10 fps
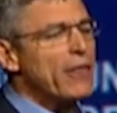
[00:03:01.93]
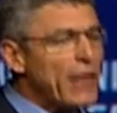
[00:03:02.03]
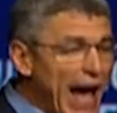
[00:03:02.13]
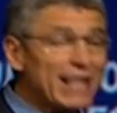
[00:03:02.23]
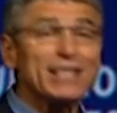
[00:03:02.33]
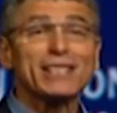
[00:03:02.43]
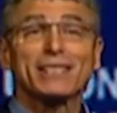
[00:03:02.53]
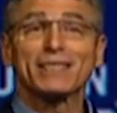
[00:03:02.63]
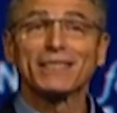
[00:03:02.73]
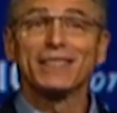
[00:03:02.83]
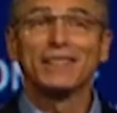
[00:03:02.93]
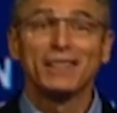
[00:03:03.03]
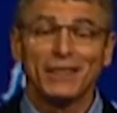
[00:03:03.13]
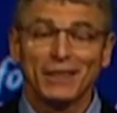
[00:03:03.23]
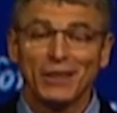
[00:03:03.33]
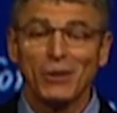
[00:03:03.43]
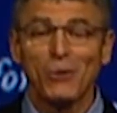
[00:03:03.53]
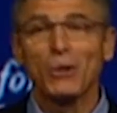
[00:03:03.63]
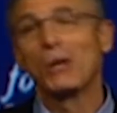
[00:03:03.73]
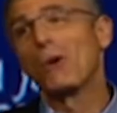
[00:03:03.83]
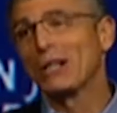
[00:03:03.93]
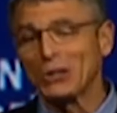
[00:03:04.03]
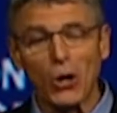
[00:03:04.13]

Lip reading: That's what I want to